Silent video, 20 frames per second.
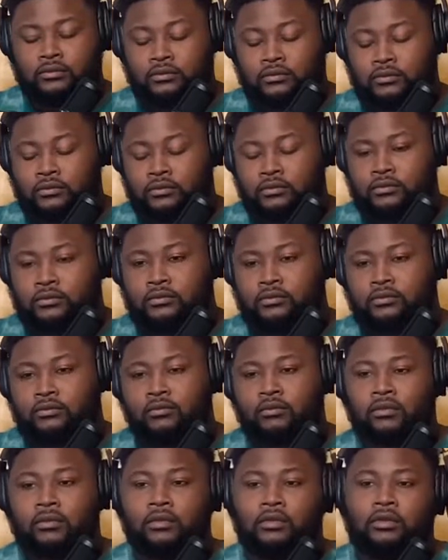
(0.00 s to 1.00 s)

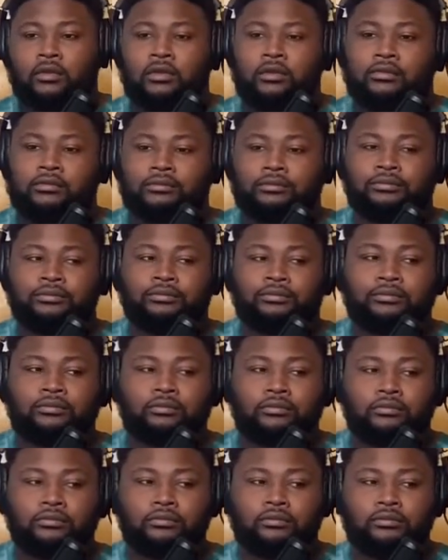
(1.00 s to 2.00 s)

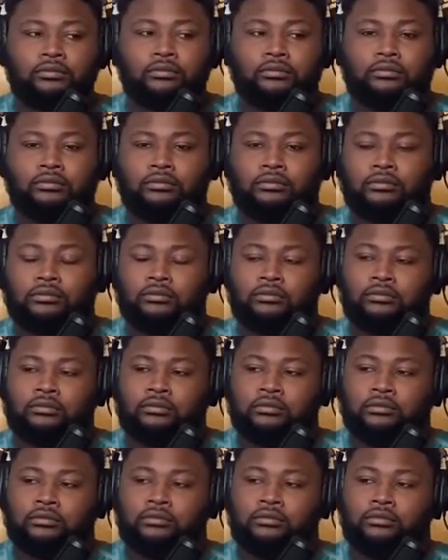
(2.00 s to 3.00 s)

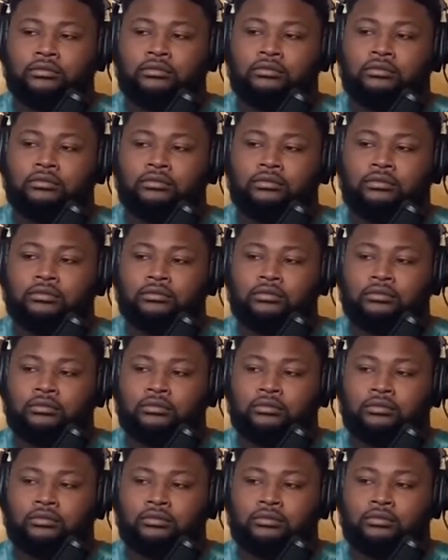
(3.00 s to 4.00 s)

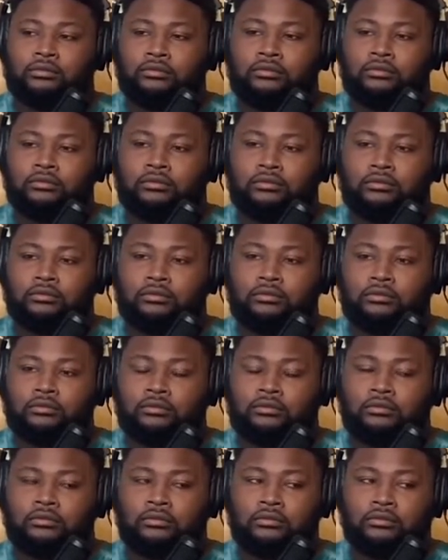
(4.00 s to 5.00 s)

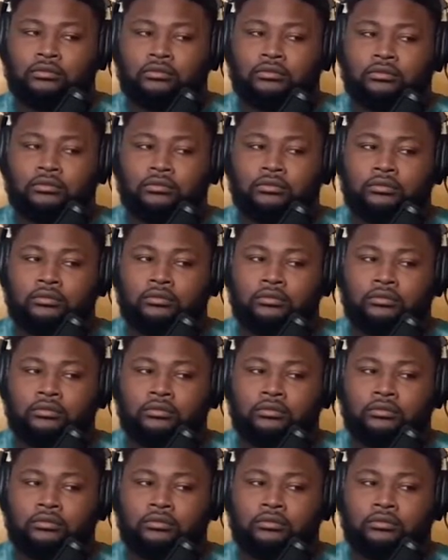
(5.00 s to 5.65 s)
[no speech]